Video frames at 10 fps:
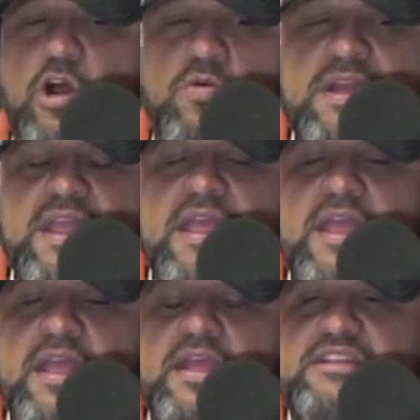So,
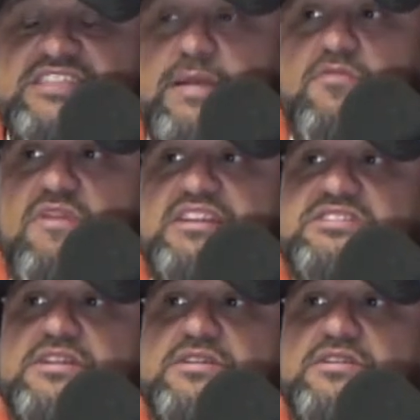same with
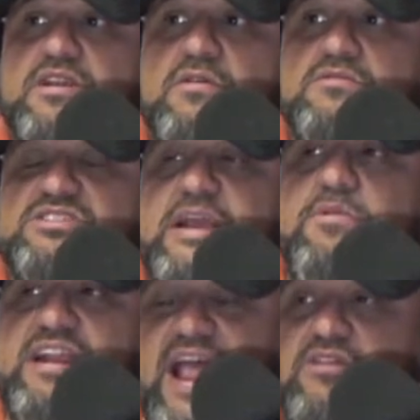wrestling. You know,
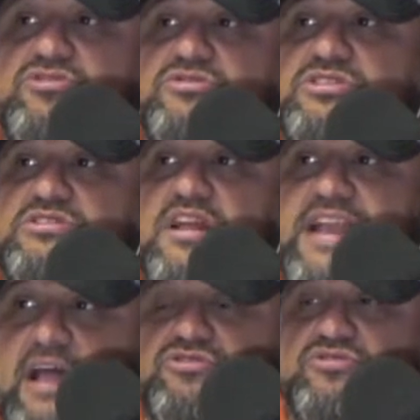same with announcers.
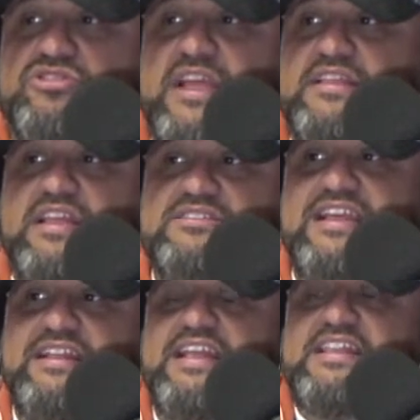Announcers, they
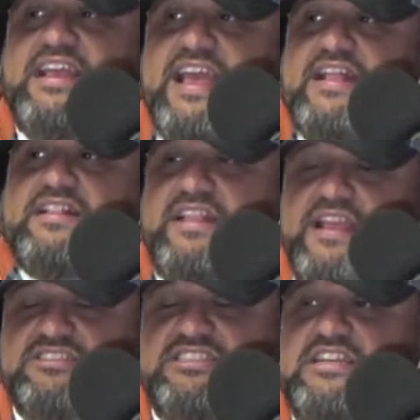need to get
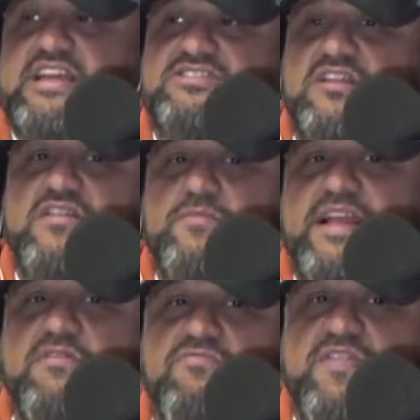their sea legs onto them,
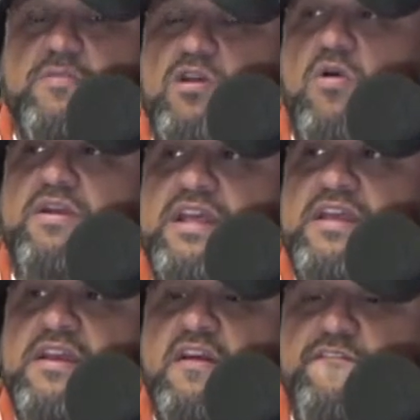get a rhythm going
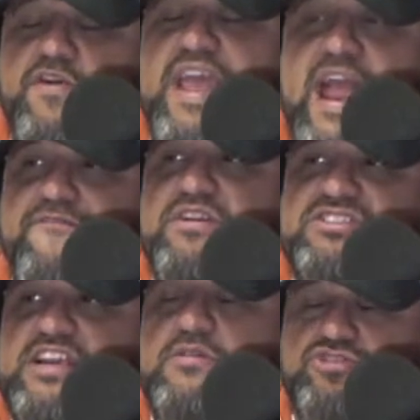for
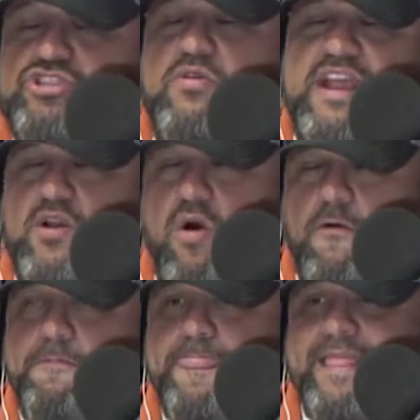every single show they
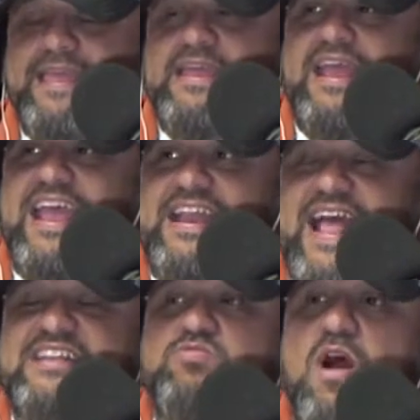call.
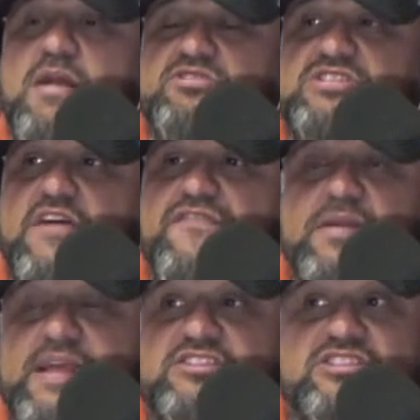And that's why it was tough
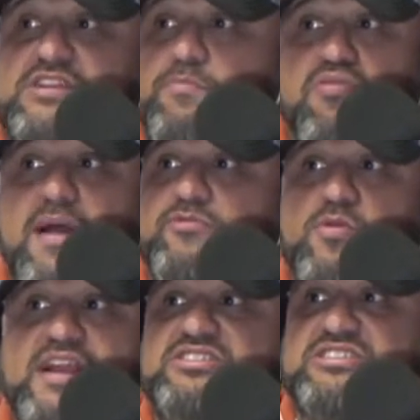for them. They just
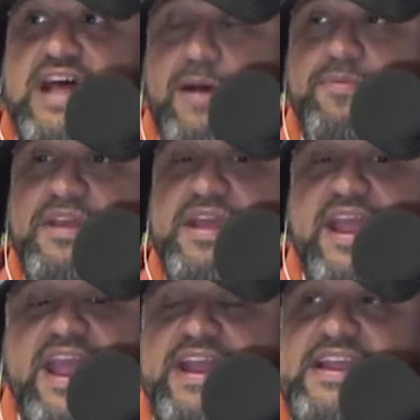impromptu had to stop.
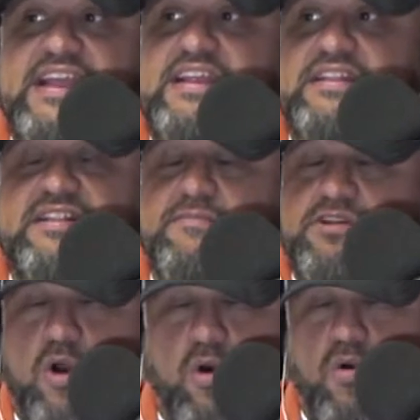And
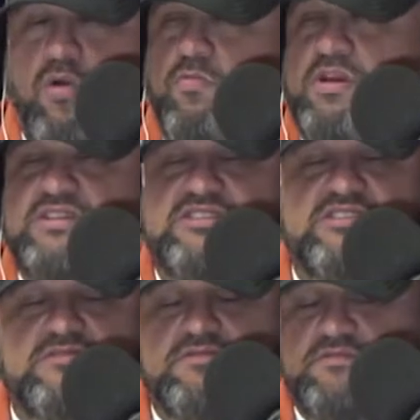Cole
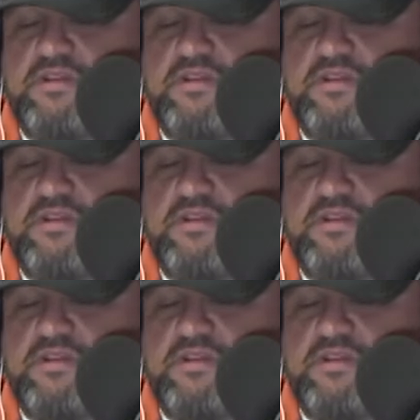was...